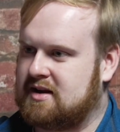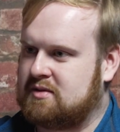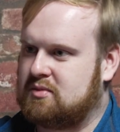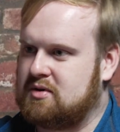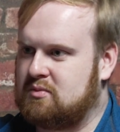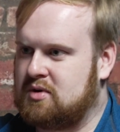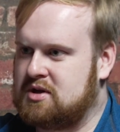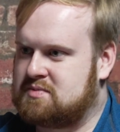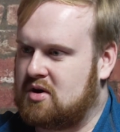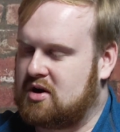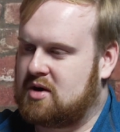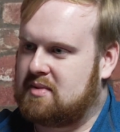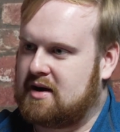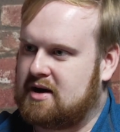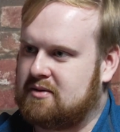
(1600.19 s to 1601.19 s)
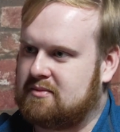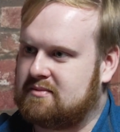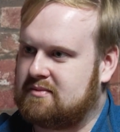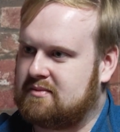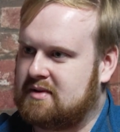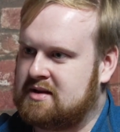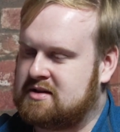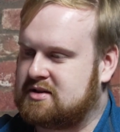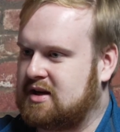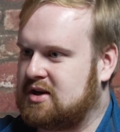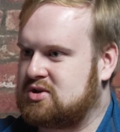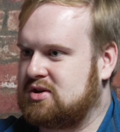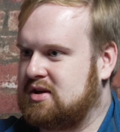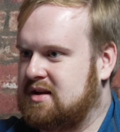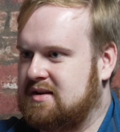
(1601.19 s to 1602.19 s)
And we spoke about
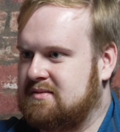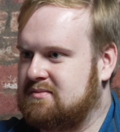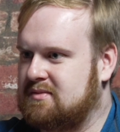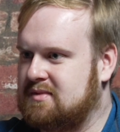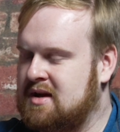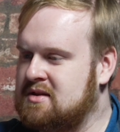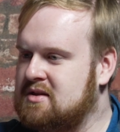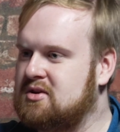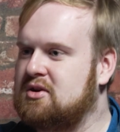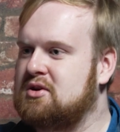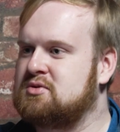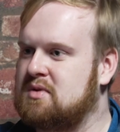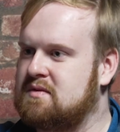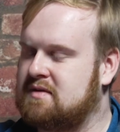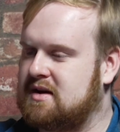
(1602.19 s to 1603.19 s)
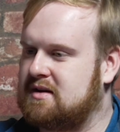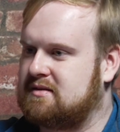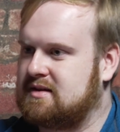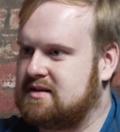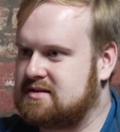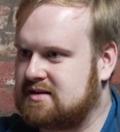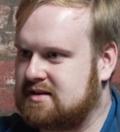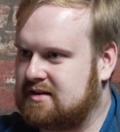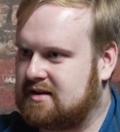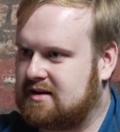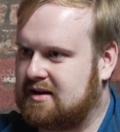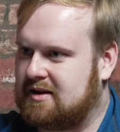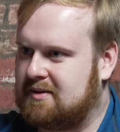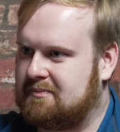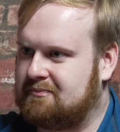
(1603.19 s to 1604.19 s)
internationally in the news. We've had things like,